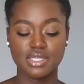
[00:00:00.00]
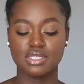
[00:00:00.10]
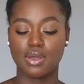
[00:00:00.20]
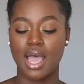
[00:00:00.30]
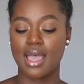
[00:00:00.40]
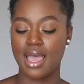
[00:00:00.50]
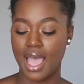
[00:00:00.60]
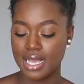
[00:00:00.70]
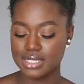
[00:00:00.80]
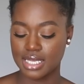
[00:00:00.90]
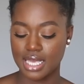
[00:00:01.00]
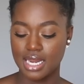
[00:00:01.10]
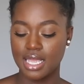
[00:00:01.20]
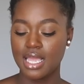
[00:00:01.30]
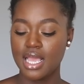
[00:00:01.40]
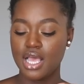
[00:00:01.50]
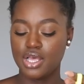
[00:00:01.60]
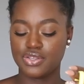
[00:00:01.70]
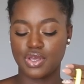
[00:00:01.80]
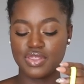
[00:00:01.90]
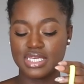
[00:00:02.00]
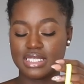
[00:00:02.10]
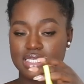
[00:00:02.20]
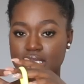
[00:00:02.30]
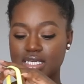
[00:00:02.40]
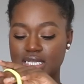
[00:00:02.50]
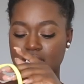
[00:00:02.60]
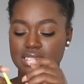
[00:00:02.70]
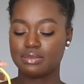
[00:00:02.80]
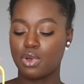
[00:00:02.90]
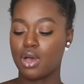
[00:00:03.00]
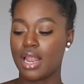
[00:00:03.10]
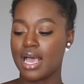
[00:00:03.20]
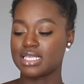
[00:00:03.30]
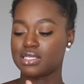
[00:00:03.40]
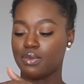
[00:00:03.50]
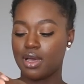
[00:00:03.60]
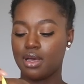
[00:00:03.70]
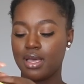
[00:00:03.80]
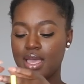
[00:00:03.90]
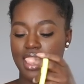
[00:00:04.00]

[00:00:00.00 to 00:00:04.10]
one, so I had to get it. So this is in a size small as well,